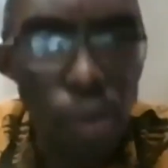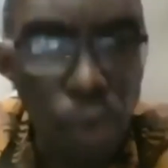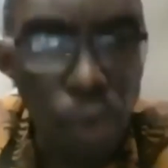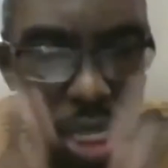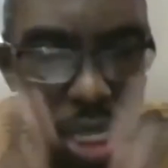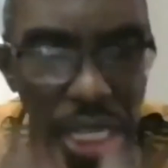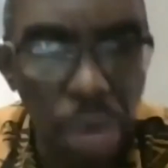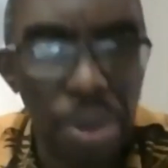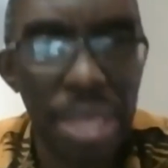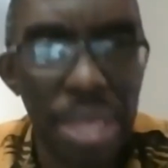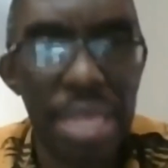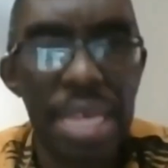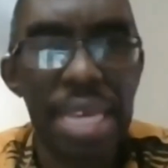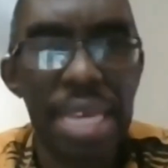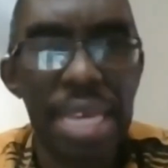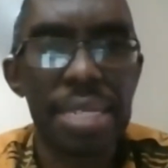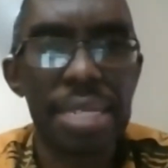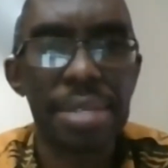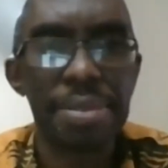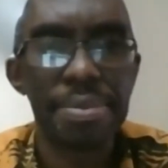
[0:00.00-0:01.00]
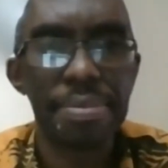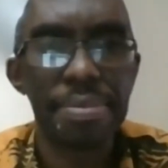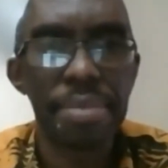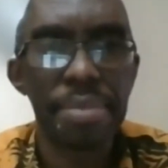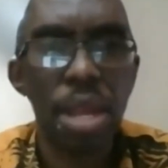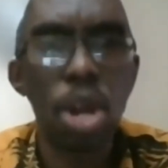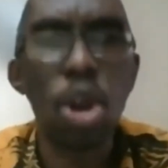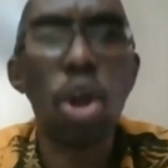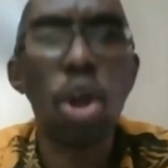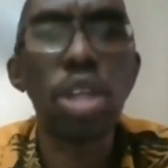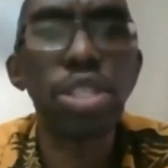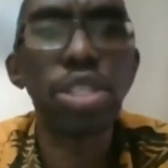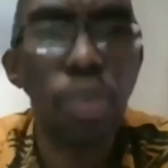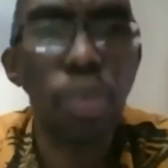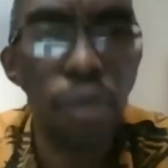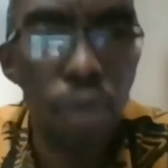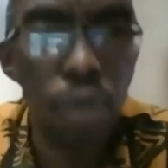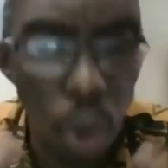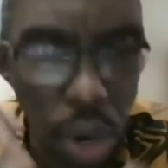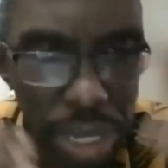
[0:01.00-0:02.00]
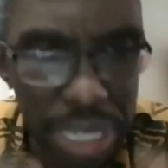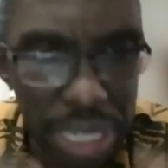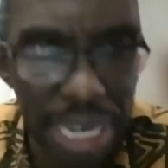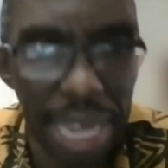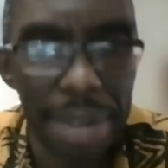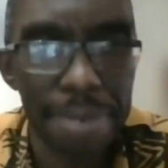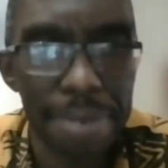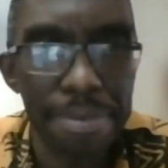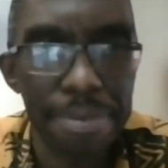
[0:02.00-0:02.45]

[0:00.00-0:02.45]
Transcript: water with it, lots of water.